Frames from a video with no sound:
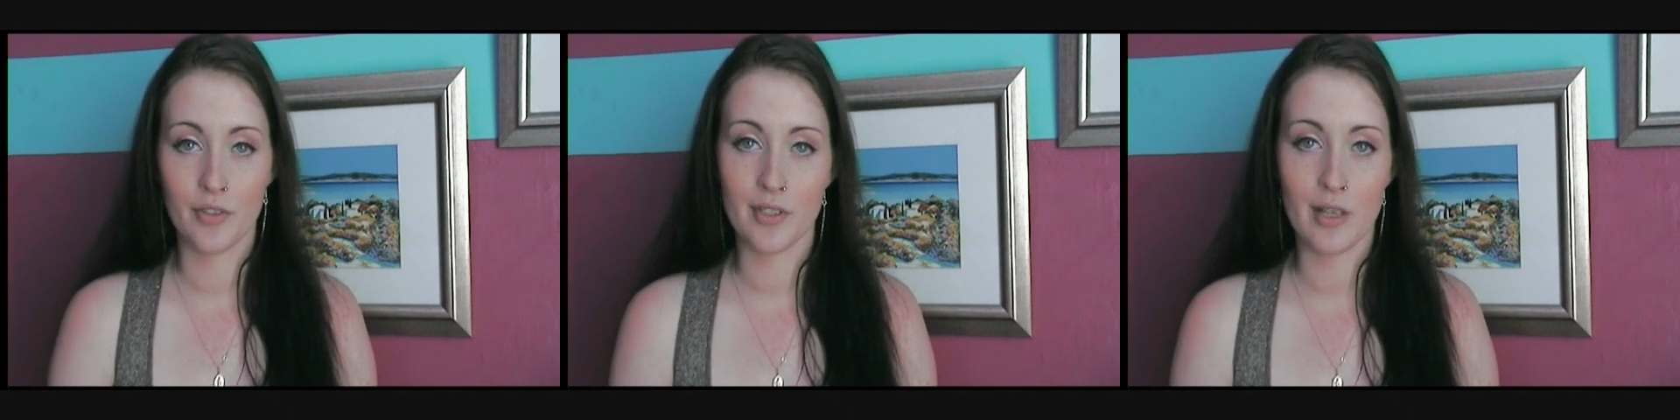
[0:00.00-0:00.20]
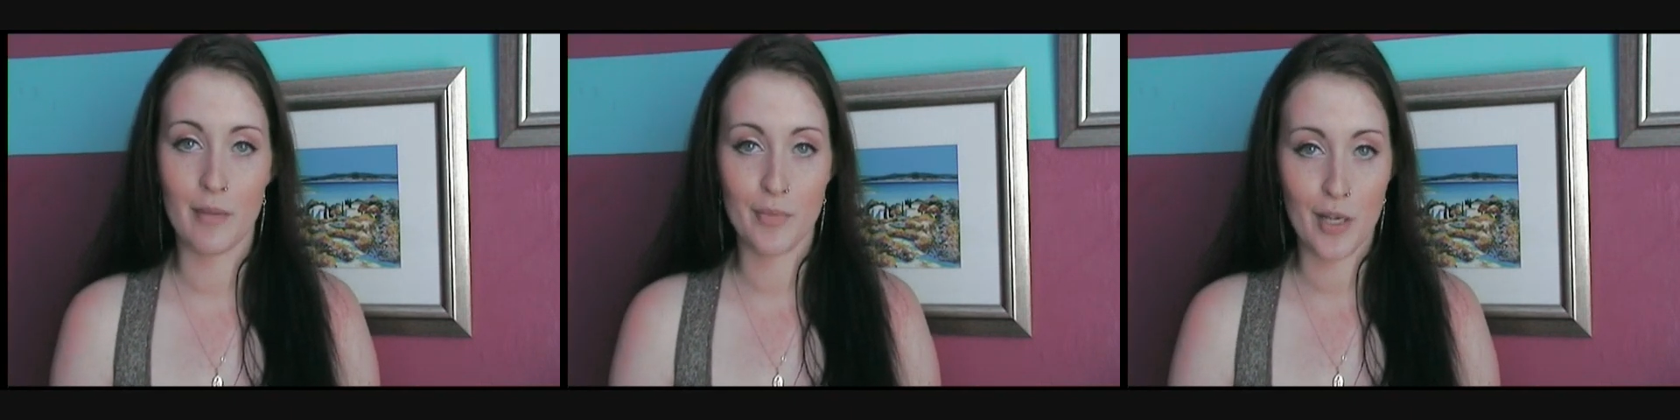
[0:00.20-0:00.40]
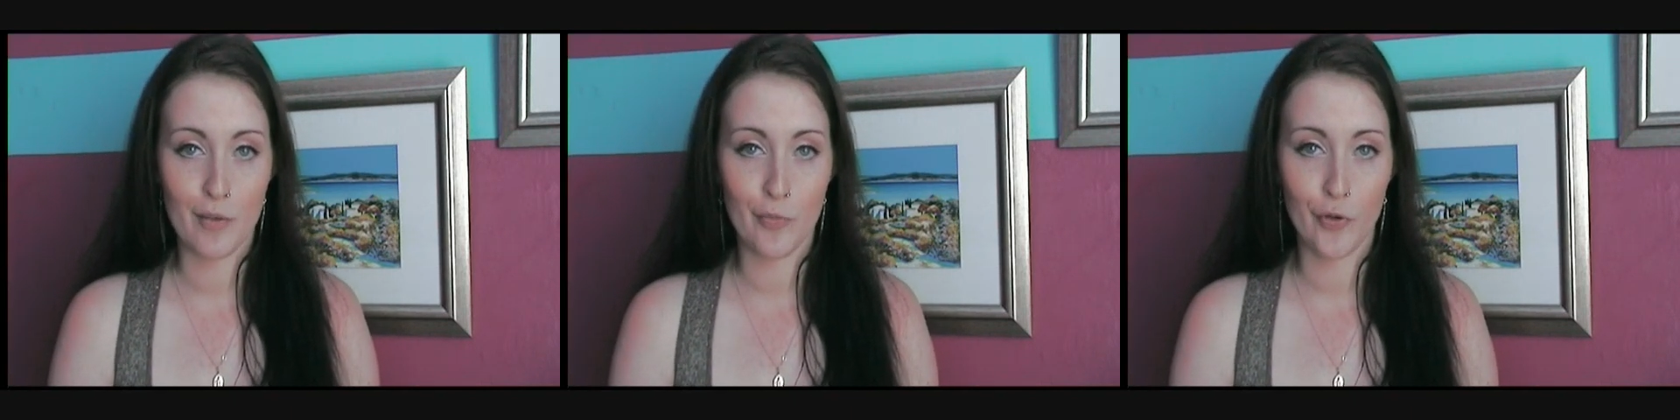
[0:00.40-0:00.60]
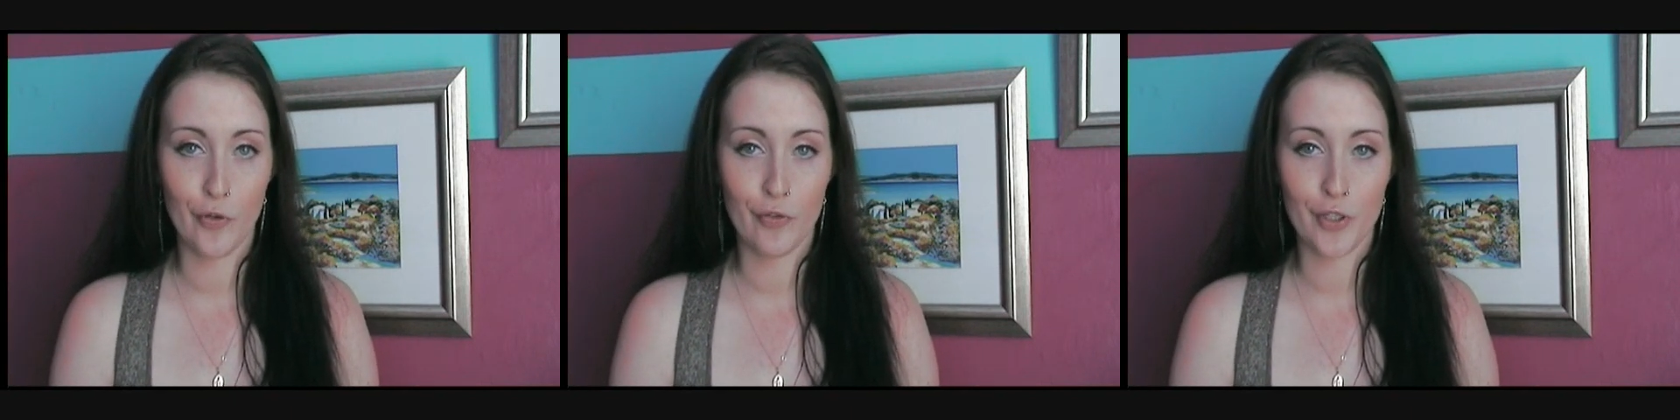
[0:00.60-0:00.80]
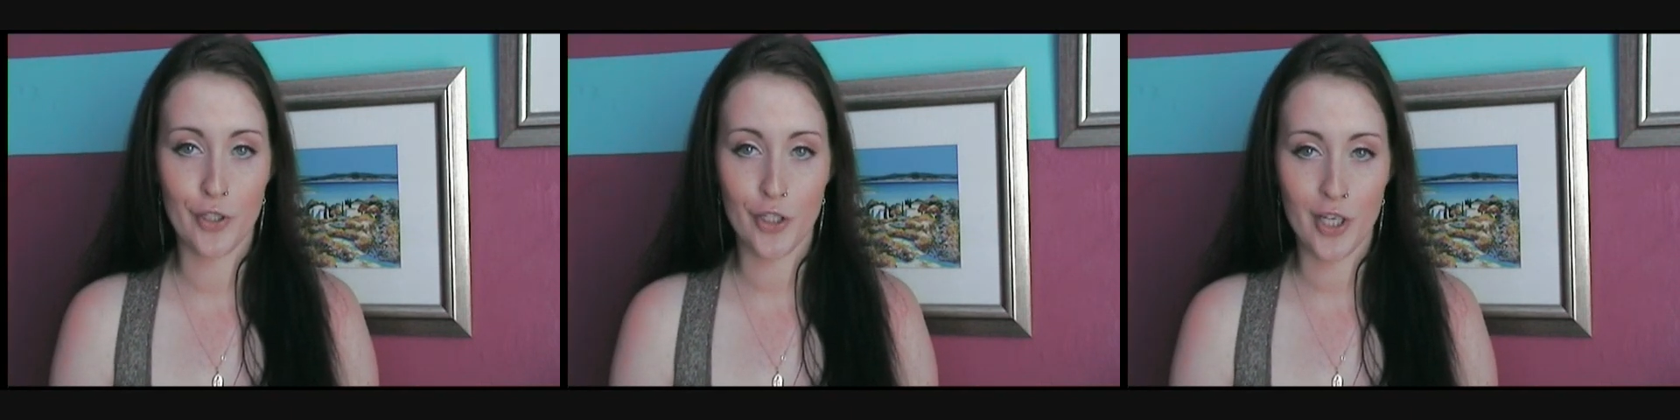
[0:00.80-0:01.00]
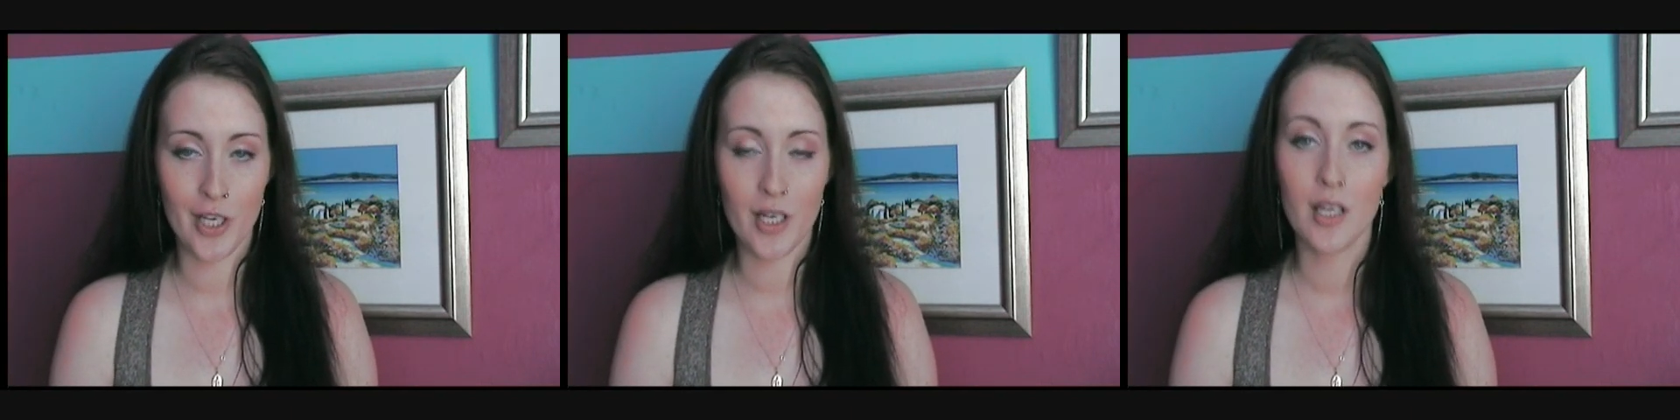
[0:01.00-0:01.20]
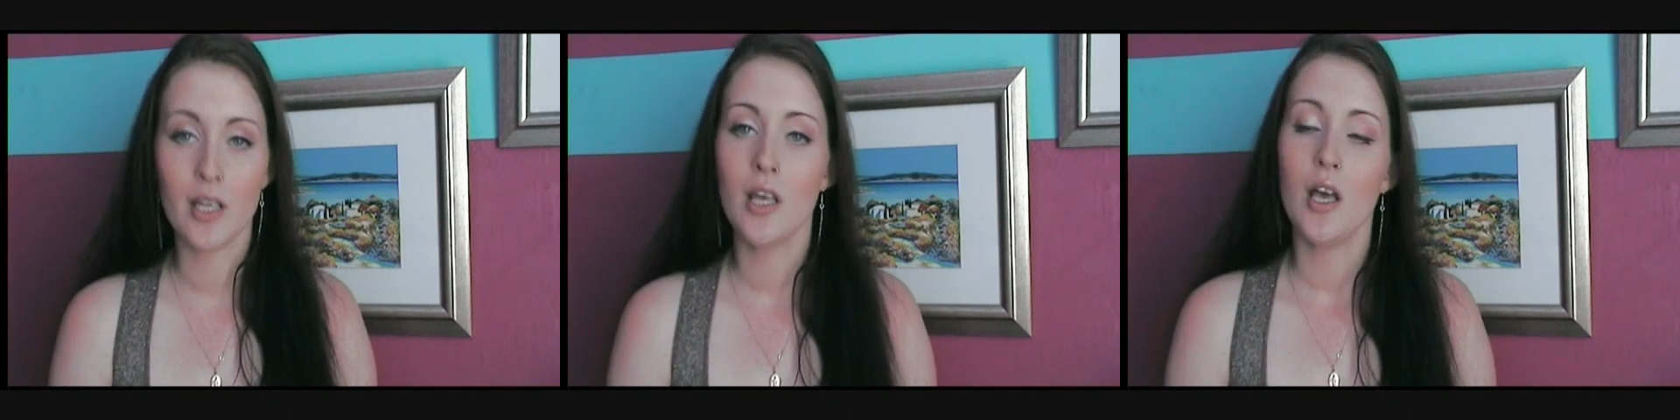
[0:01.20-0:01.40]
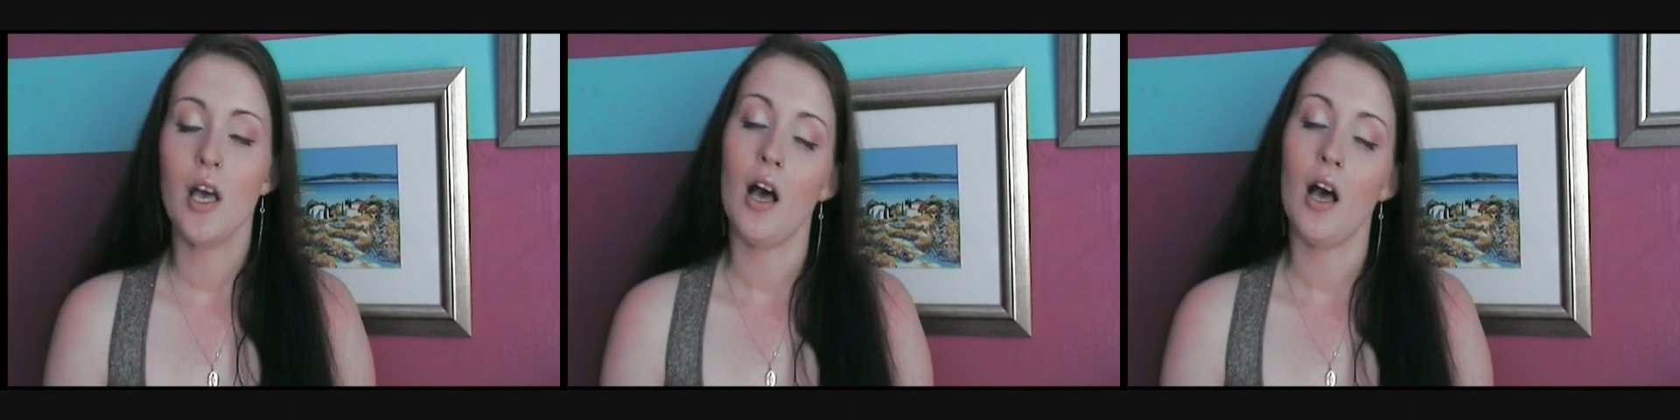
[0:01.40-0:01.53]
for September of this year.